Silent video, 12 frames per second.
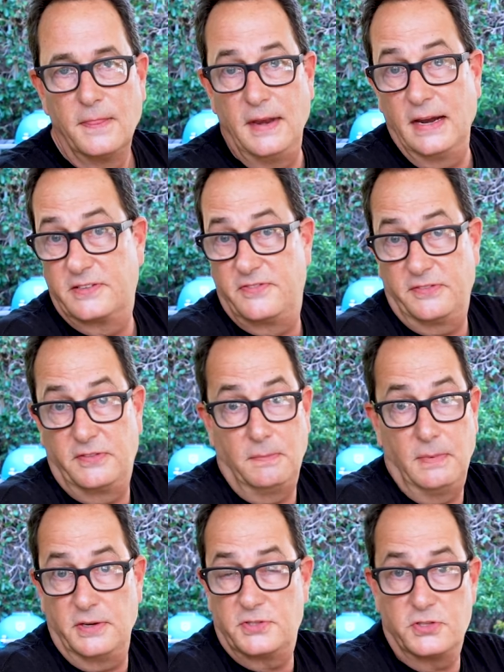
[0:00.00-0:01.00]
the next 15
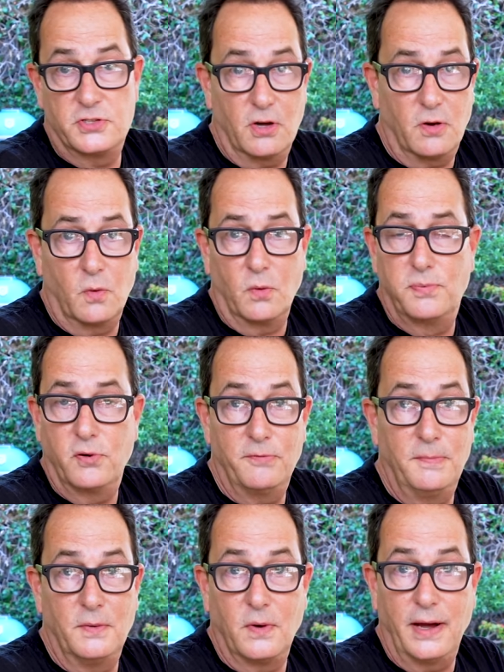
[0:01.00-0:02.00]
minutes or so will prove
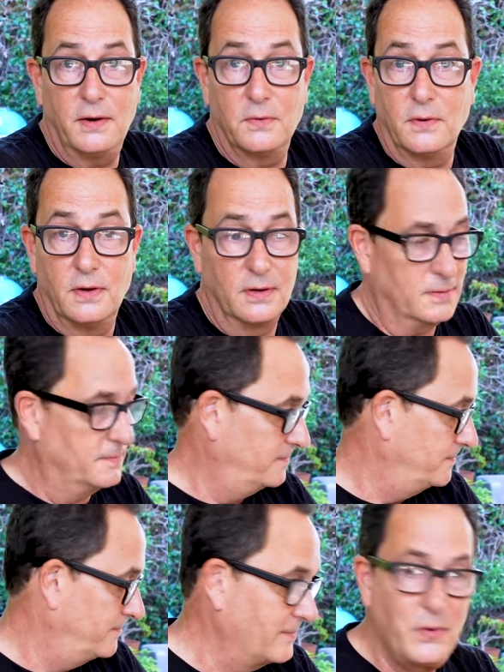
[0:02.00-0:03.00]
me right or wrong.
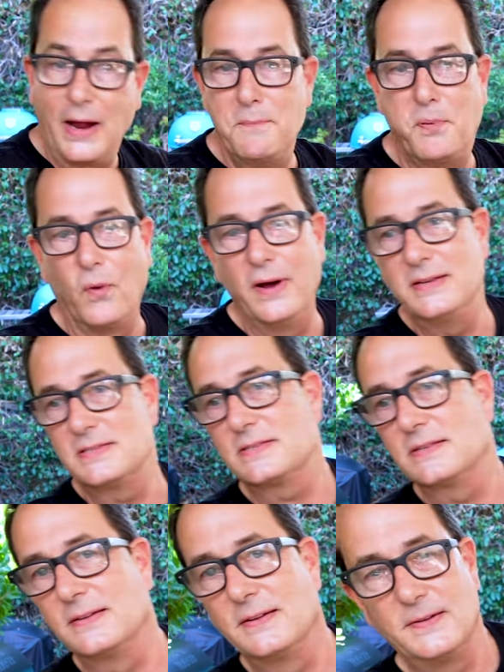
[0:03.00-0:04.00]
Right,
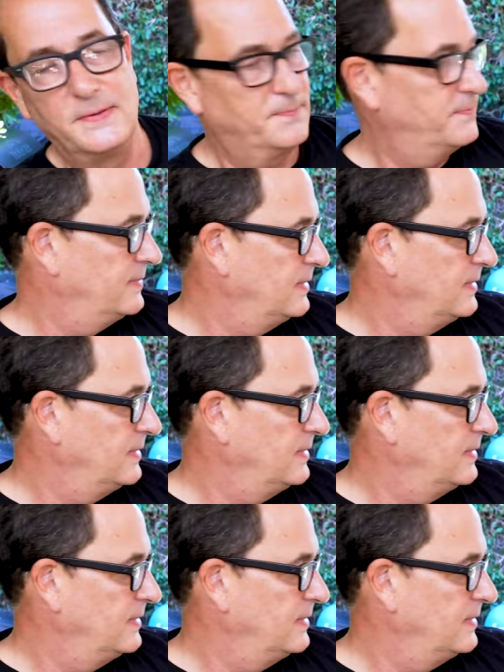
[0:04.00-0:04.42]
boys? Oh, yeah. Right.